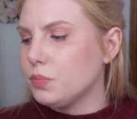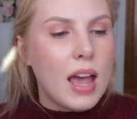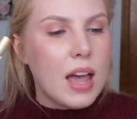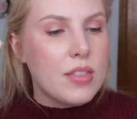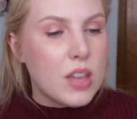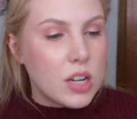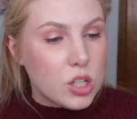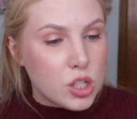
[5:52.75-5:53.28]

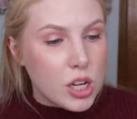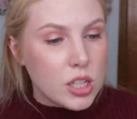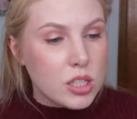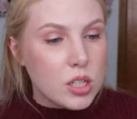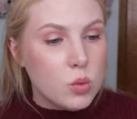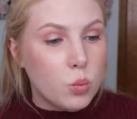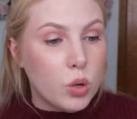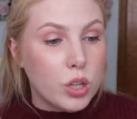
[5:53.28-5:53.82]
And then
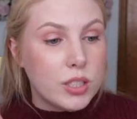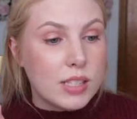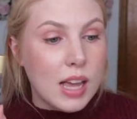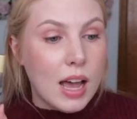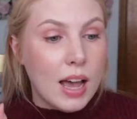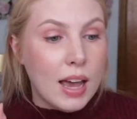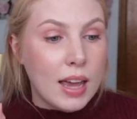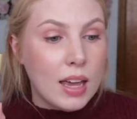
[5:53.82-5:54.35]
Enchanted Woods,
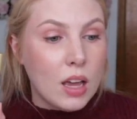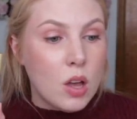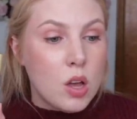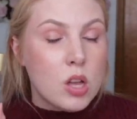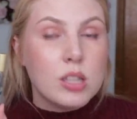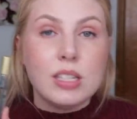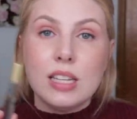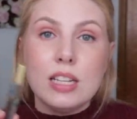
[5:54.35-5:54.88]
I
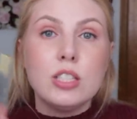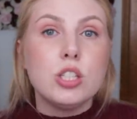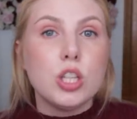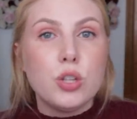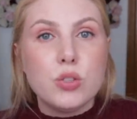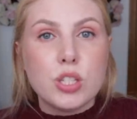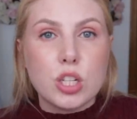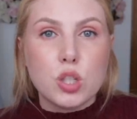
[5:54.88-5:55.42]
needed to
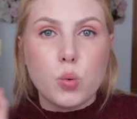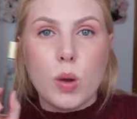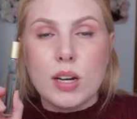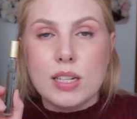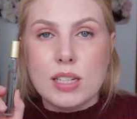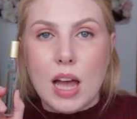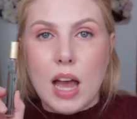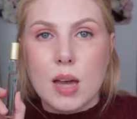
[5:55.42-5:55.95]
use it
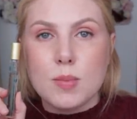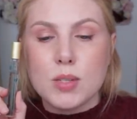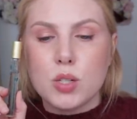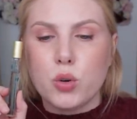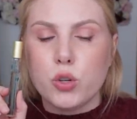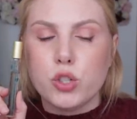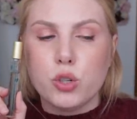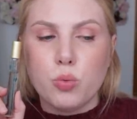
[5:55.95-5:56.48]
20 times in
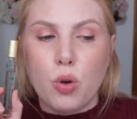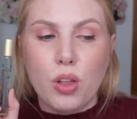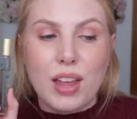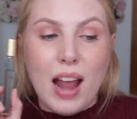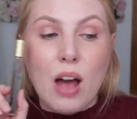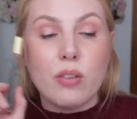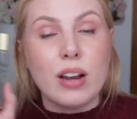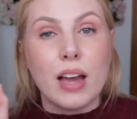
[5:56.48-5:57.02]
order to roll it
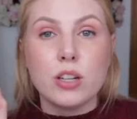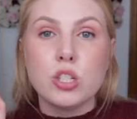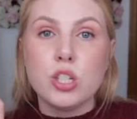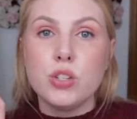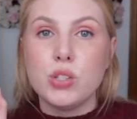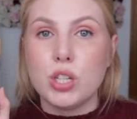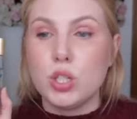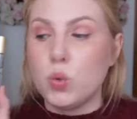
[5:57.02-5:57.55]
out and I actually
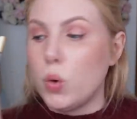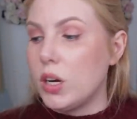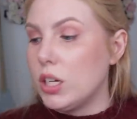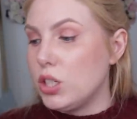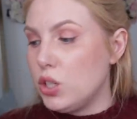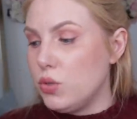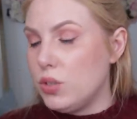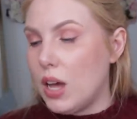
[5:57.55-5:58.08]
used it
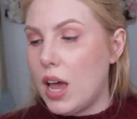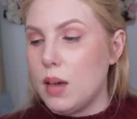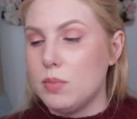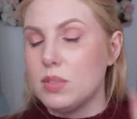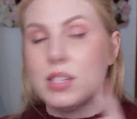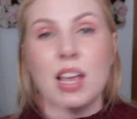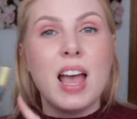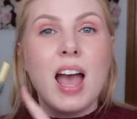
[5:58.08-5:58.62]
22
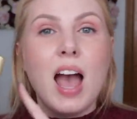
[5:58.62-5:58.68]
times.